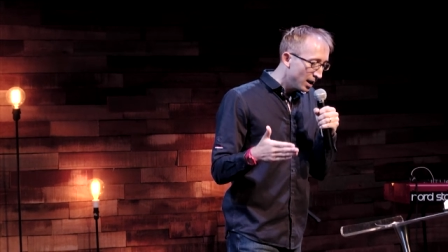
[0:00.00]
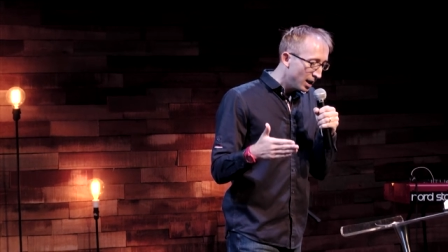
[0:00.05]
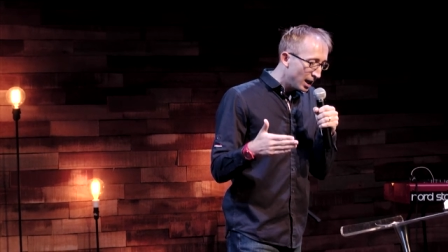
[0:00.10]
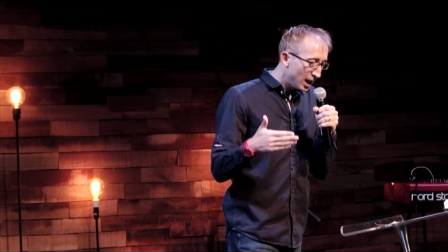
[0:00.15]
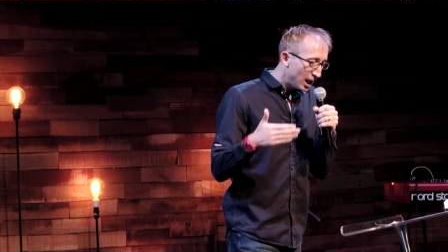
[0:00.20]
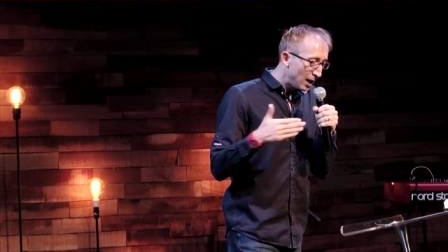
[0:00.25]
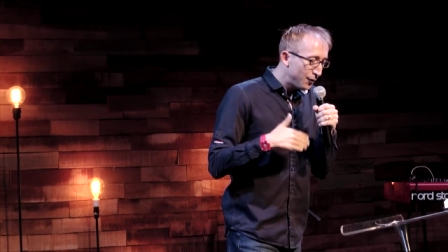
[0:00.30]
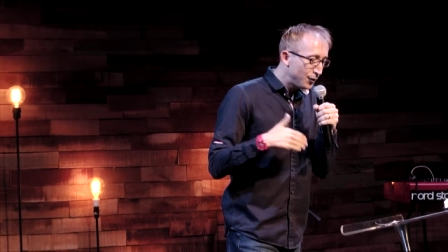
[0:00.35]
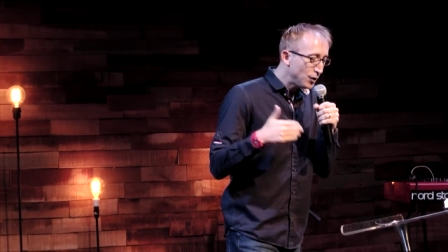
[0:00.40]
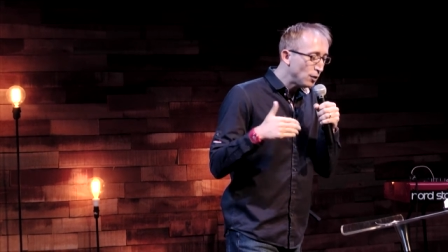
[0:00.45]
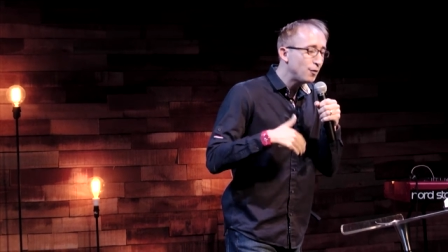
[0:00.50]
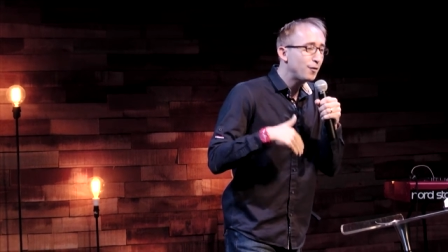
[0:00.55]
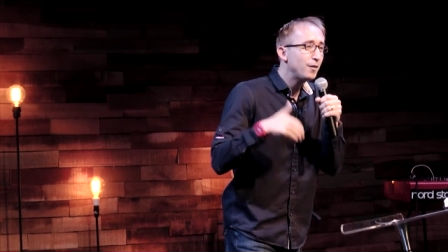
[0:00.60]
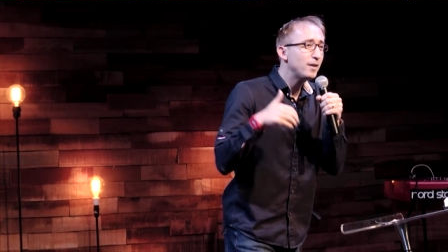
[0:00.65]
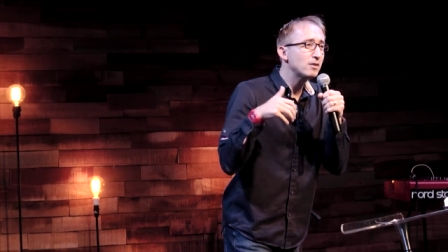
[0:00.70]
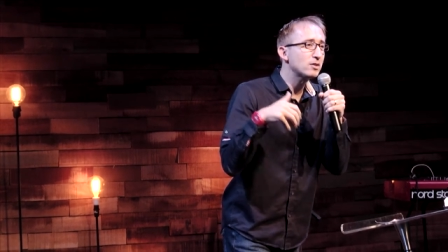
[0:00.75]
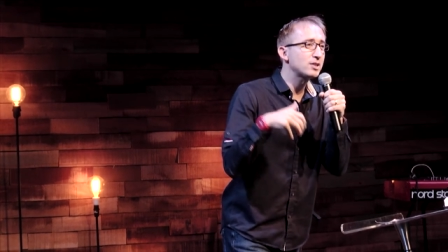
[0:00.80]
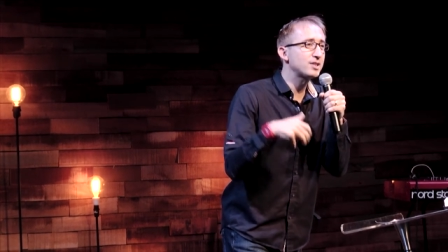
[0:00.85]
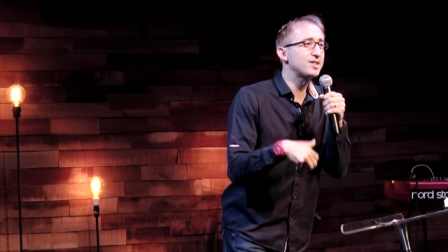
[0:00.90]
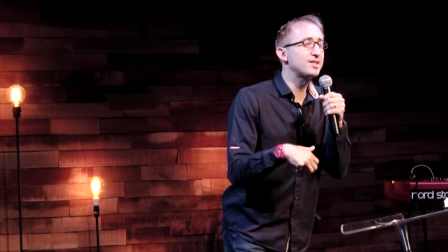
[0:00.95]
If you feel
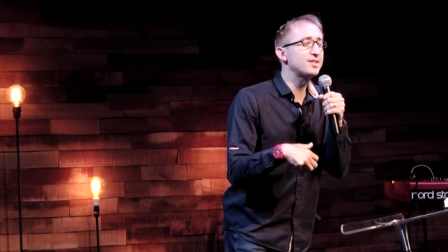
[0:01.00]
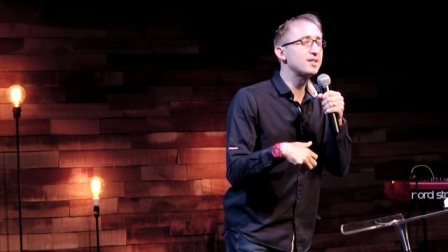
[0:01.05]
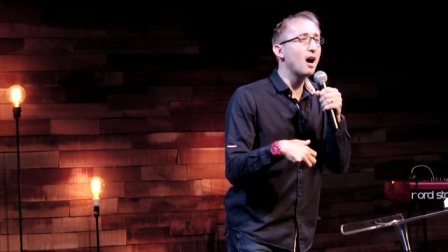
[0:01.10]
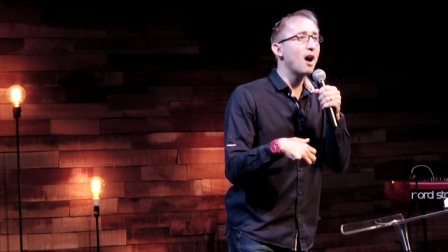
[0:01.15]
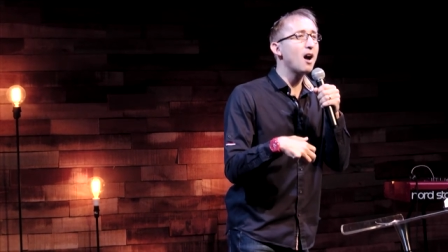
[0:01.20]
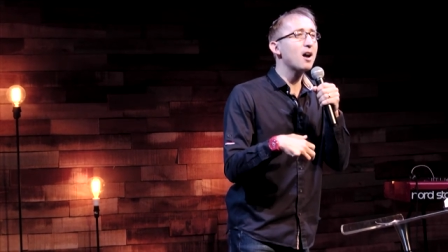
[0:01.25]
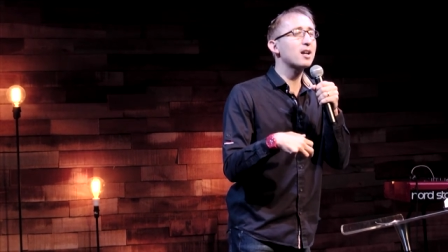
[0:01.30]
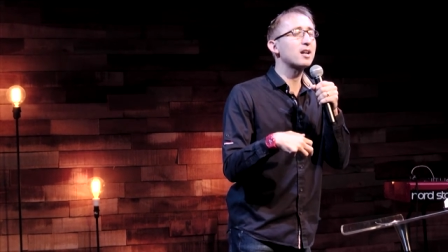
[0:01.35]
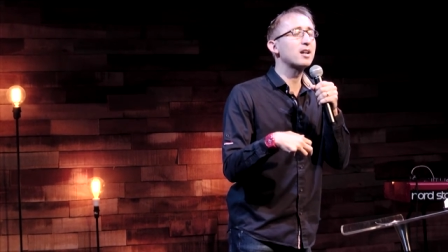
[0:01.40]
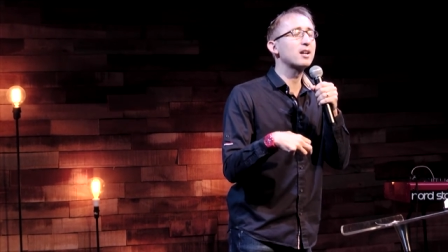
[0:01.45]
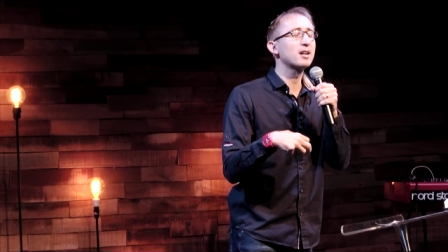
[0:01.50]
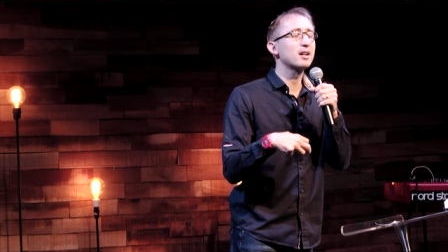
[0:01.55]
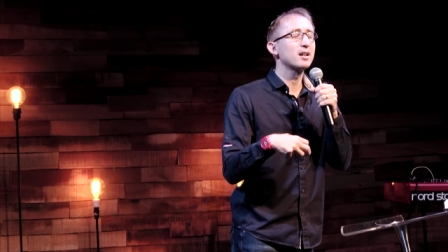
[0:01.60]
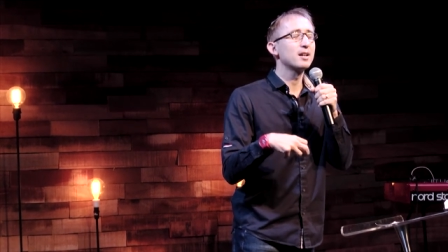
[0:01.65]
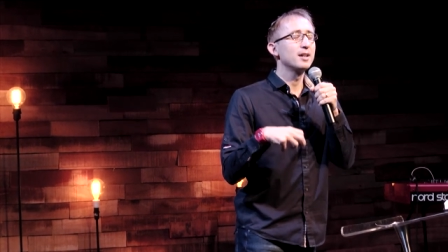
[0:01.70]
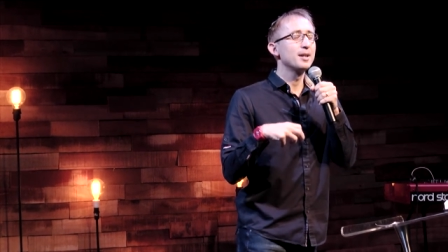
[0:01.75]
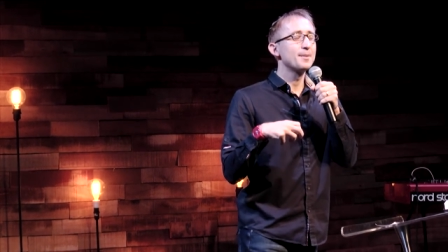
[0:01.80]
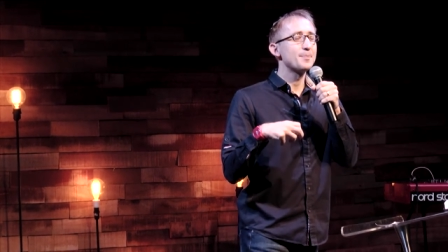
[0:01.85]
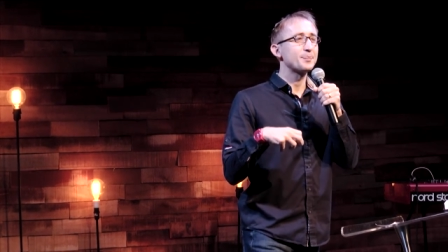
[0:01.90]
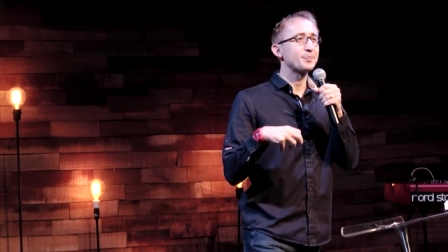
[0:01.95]
stuck,
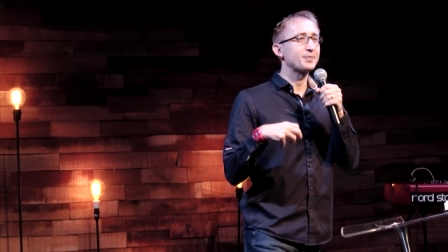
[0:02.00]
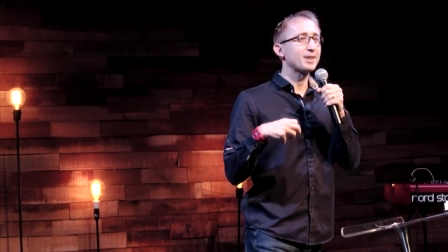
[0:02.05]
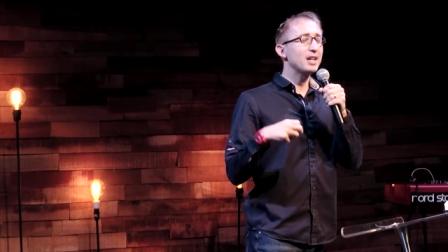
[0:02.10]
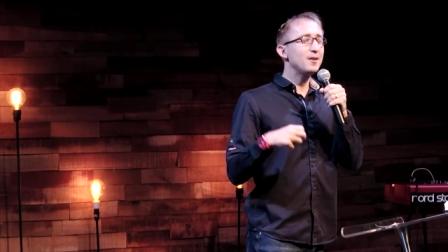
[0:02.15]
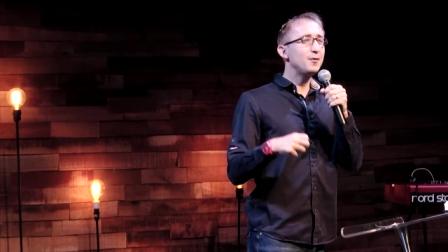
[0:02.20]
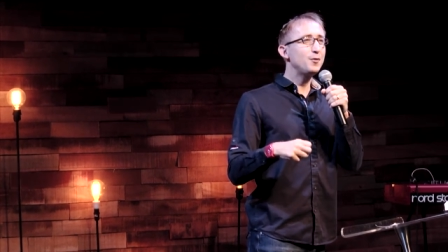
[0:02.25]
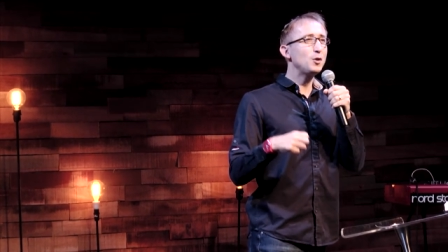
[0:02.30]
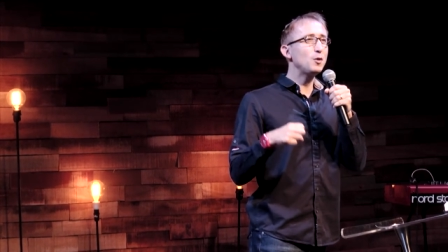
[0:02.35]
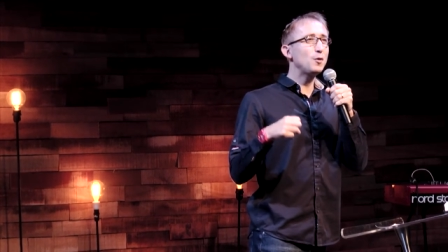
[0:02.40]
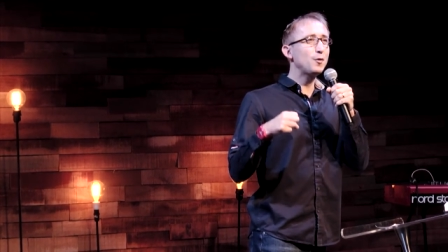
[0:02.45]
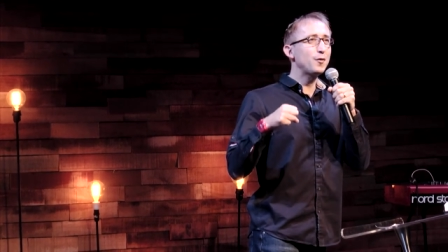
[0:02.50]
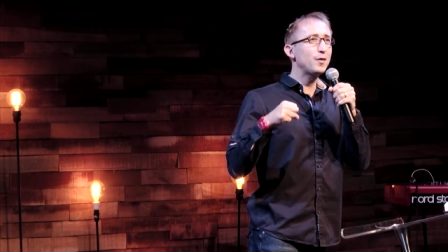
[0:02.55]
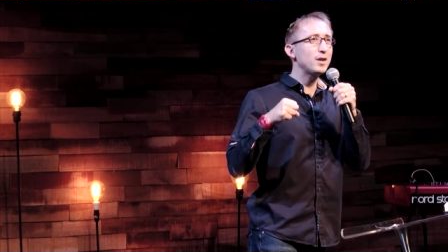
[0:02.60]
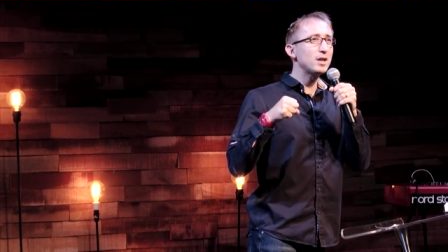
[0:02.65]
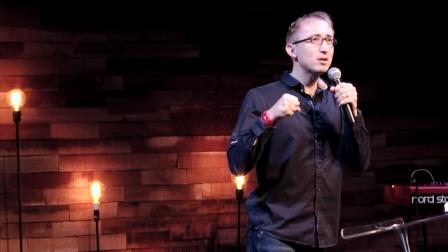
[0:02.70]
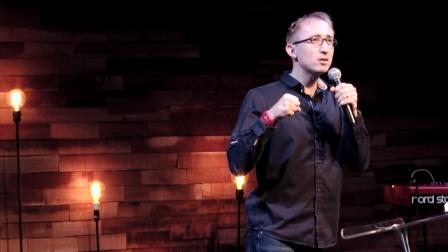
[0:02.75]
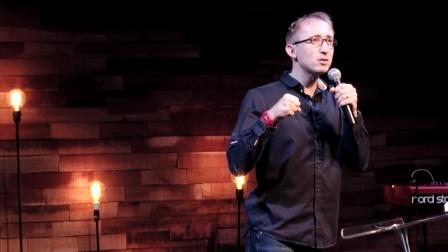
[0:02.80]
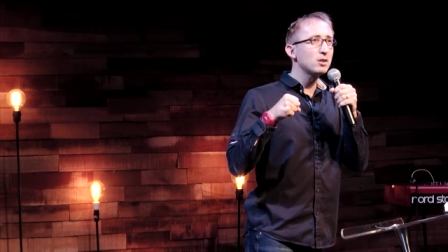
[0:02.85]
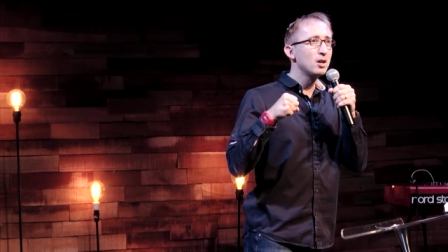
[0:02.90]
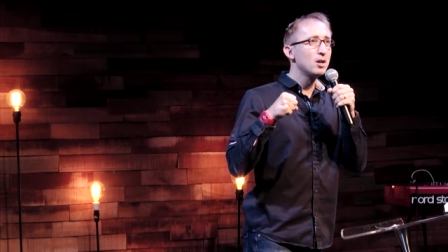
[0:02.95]
if you
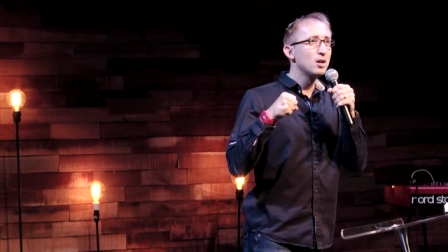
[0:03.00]
feel